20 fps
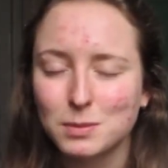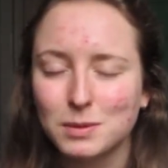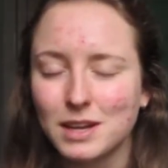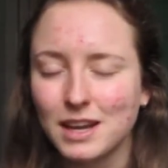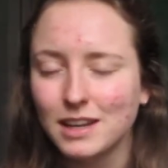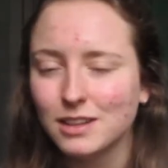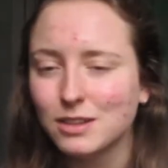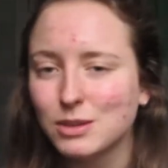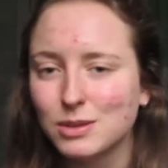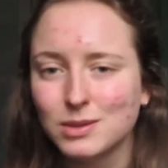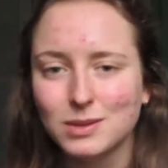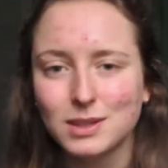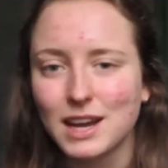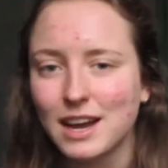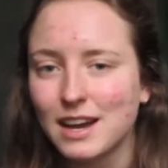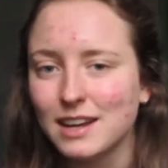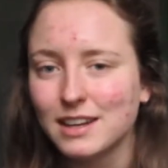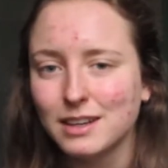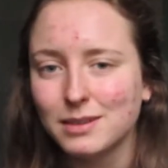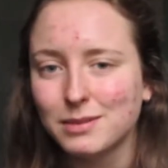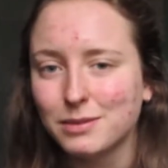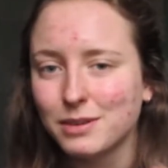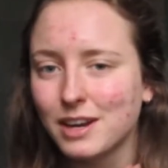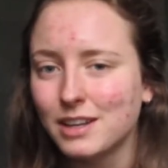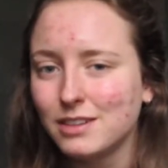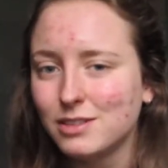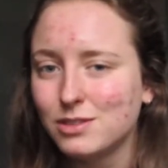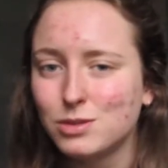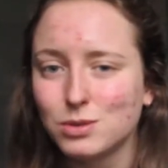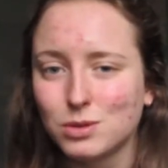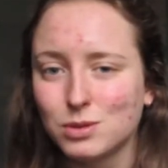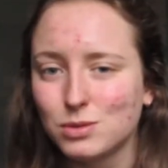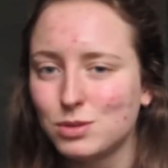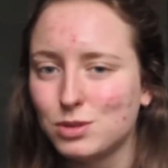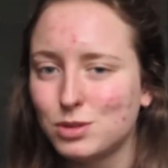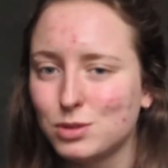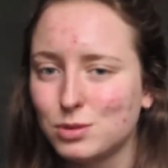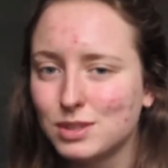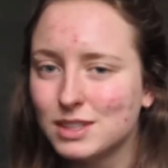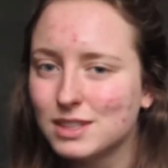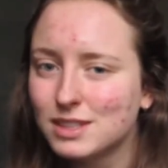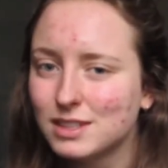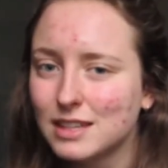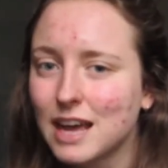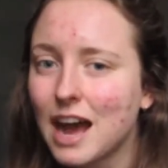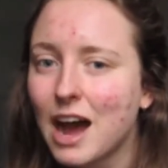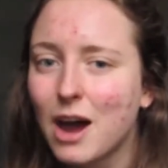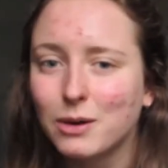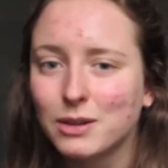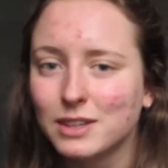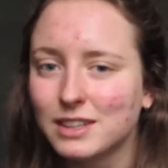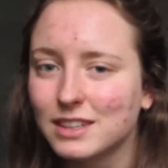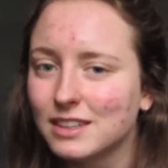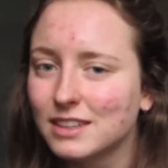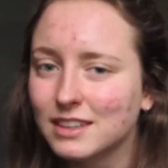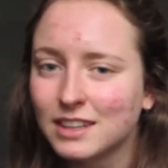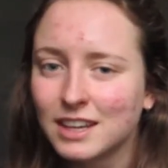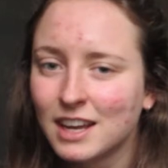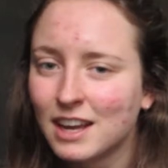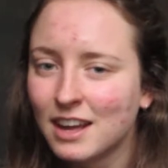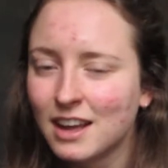But I knew that if I don't do this now, then